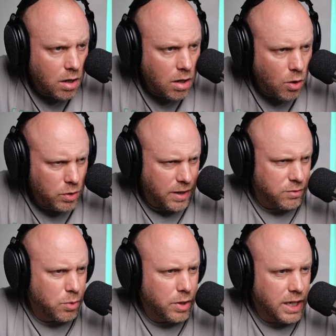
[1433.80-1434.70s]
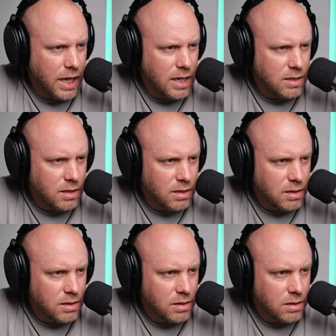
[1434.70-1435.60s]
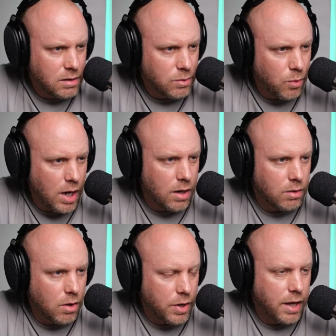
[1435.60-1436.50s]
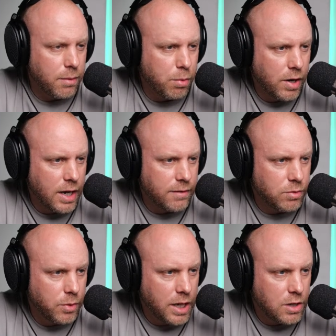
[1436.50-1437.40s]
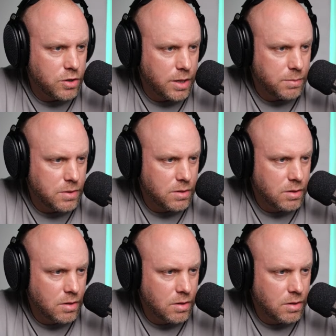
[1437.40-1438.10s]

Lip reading: only have 28. Wow. Okay, the Borak have 28 ships.